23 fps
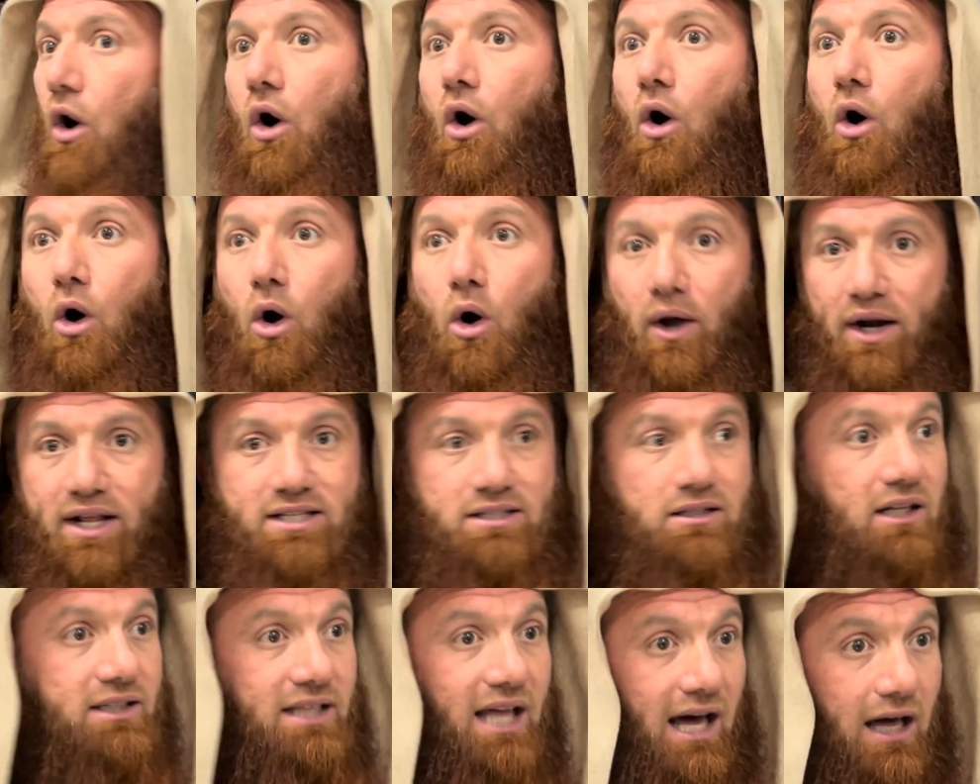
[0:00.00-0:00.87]
or is
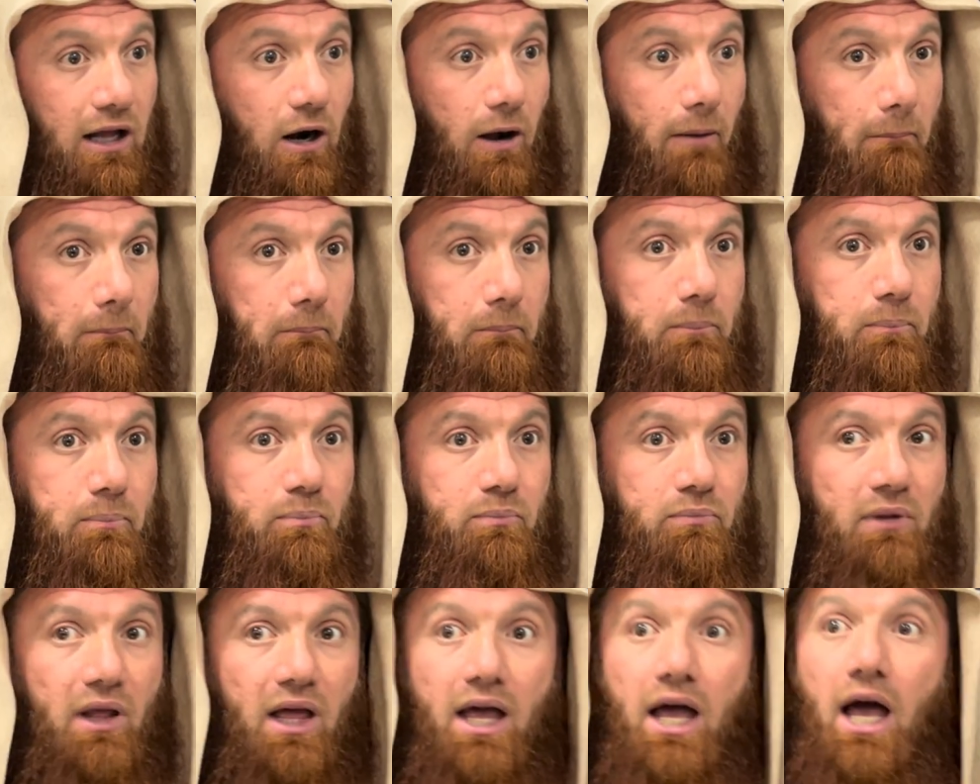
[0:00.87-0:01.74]
not haram.
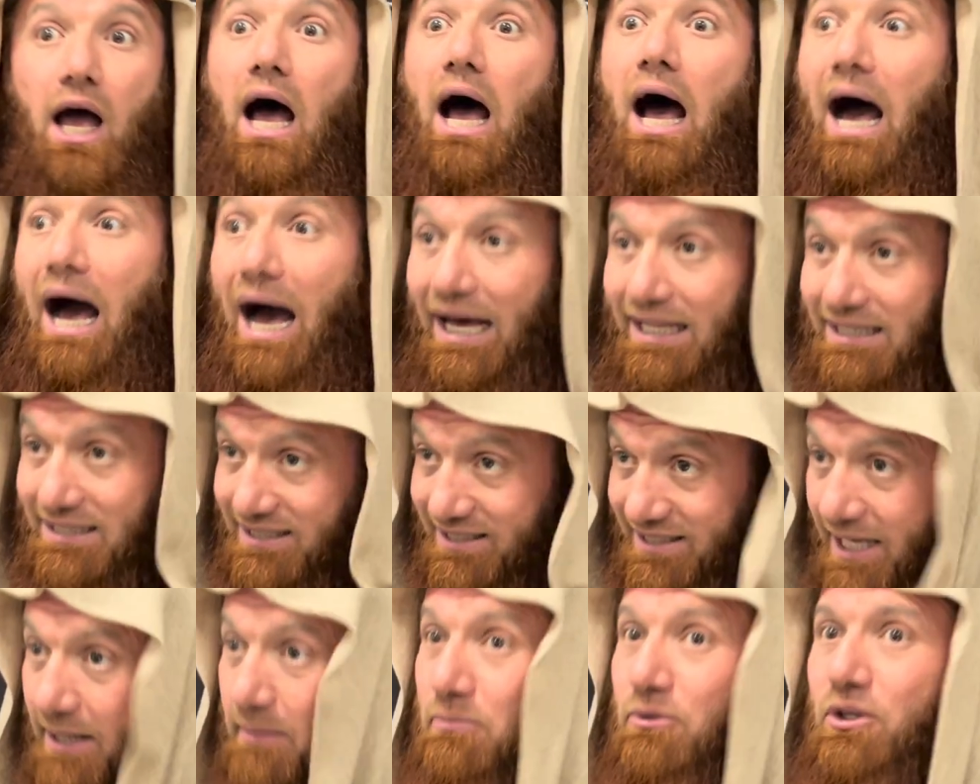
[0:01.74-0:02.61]
And
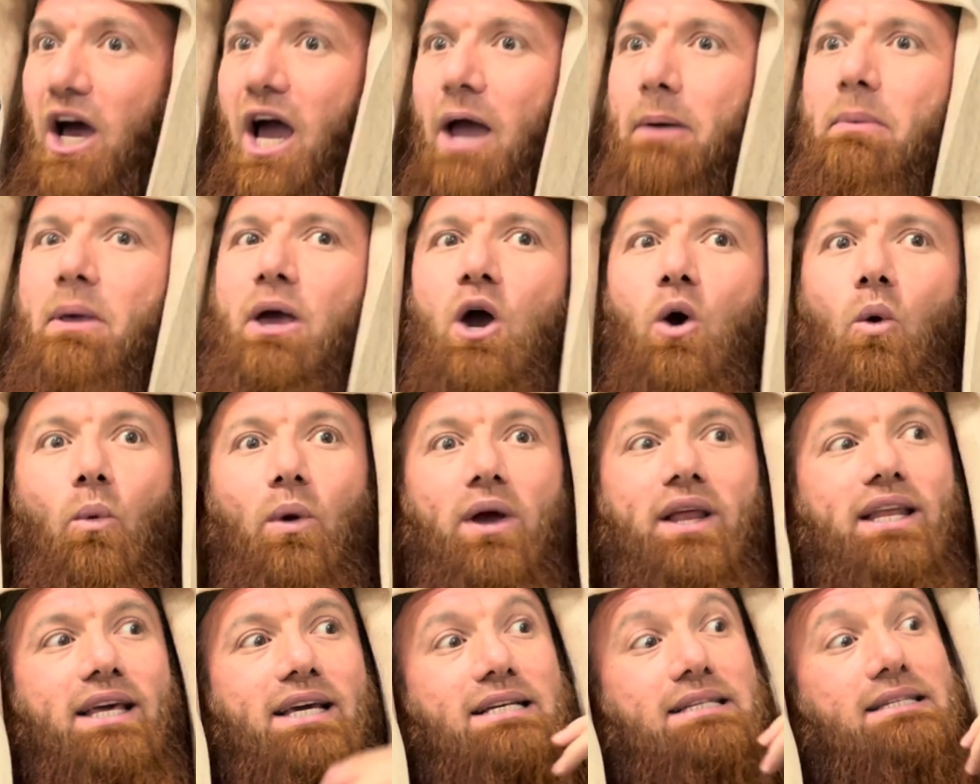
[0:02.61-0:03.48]
same time,
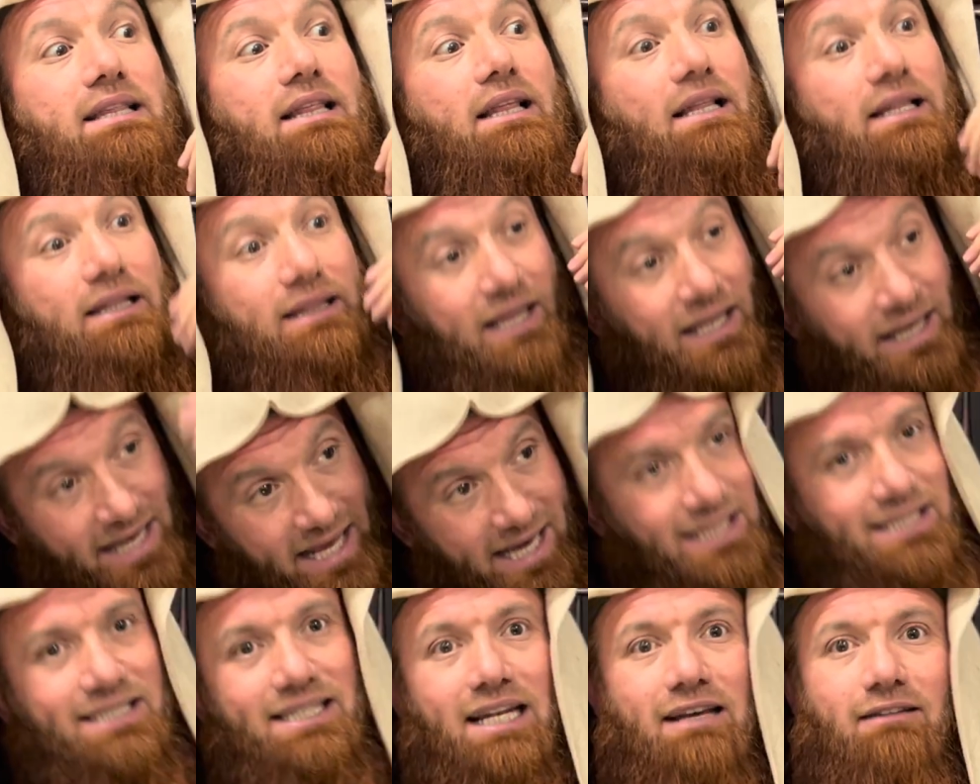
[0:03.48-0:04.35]
when he's the
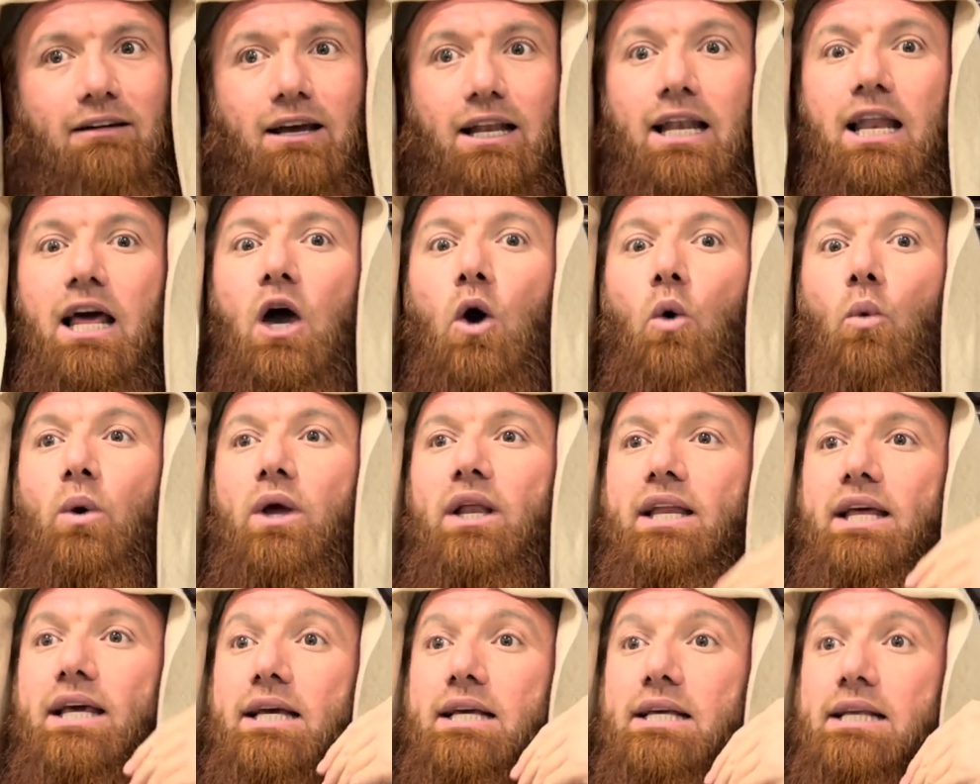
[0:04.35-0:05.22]
next level, when
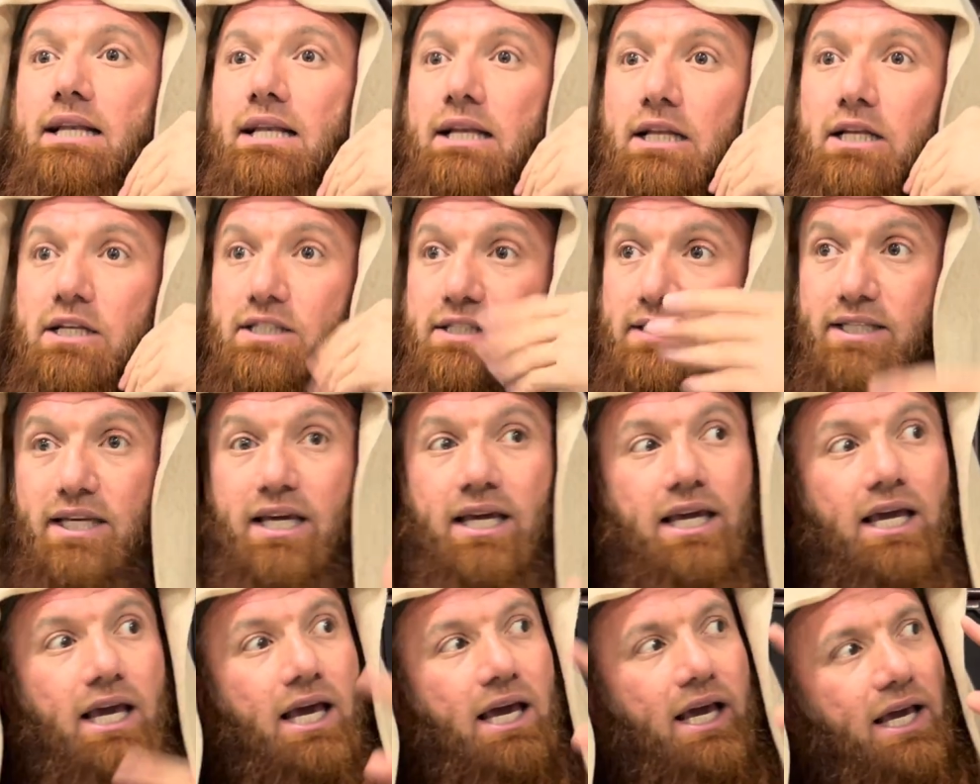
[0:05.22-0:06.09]
he
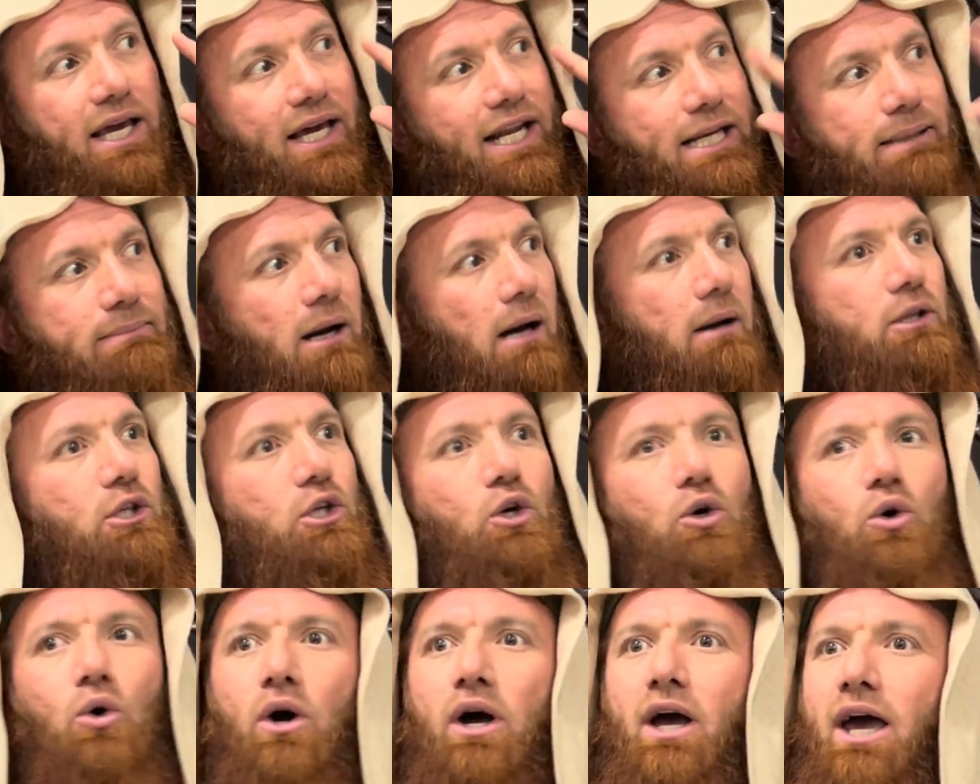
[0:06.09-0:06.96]
see, remind
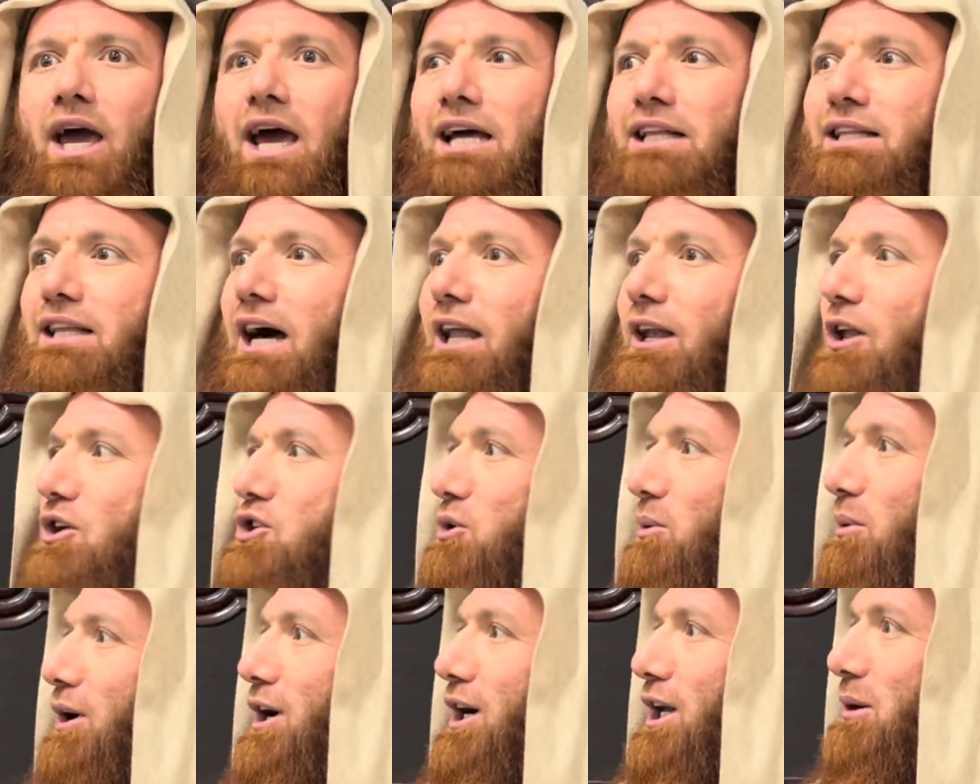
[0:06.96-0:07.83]
you in the Allah
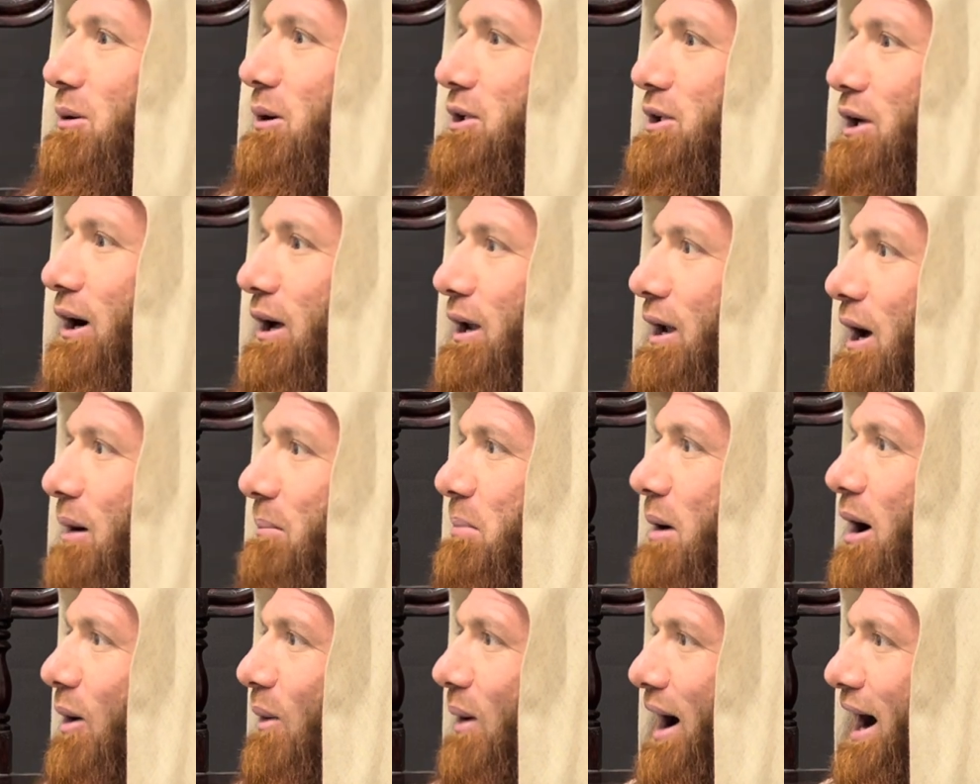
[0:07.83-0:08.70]
subhanahu wa ta'ala
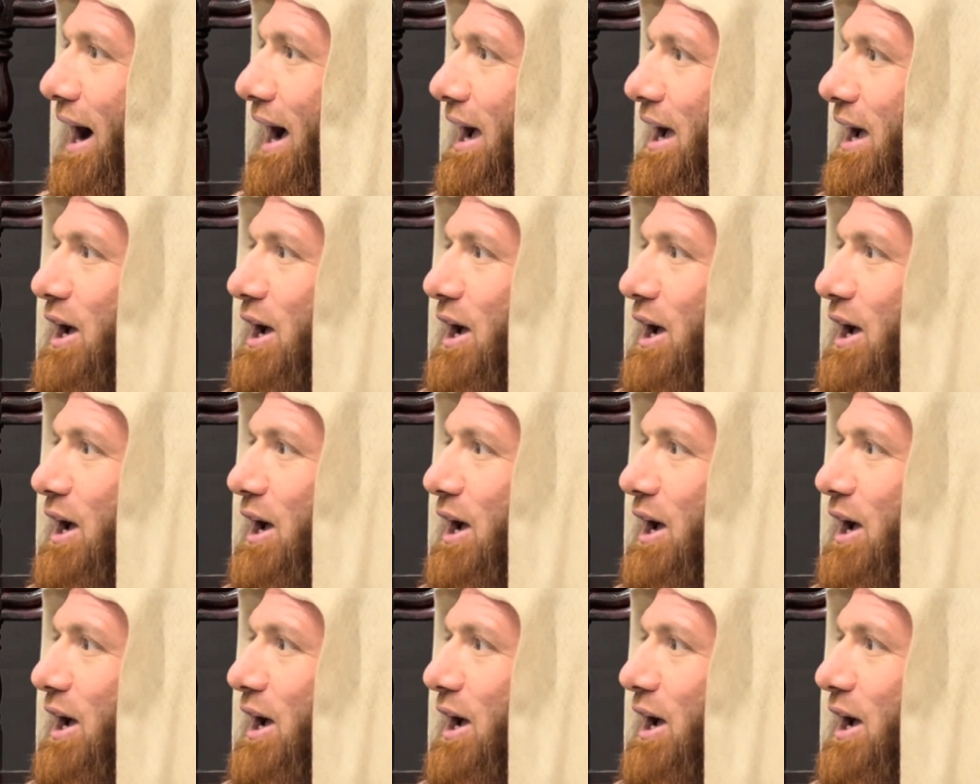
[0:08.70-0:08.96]
power.